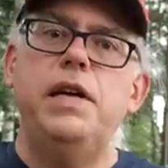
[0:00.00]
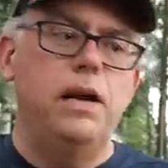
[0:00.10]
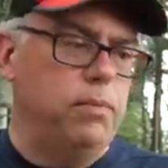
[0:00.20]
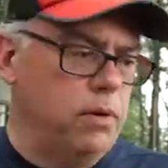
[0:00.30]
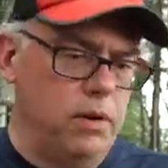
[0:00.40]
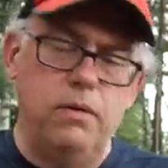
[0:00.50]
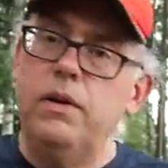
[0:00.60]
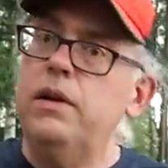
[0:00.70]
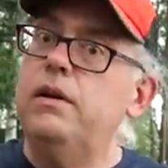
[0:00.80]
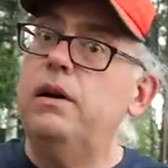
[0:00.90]
I carry
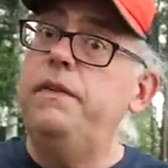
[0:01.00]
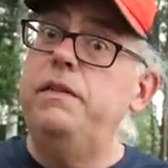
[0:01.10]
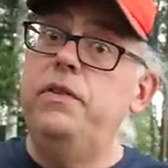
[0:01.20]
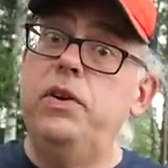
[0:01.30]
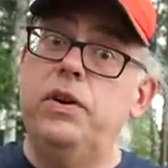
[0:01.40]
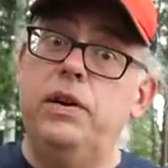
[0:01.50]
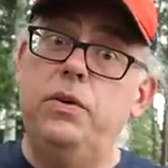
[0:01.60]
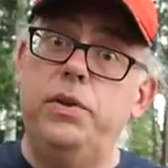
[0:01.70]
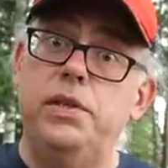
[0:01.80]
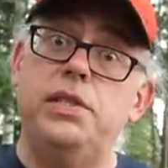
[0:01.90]
an
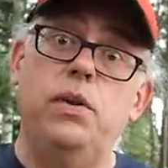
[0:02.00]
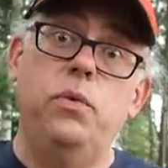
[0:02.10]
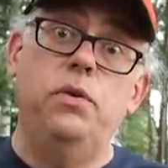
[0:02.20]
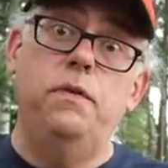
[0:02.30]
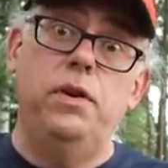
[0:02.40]
80-meter off-center fed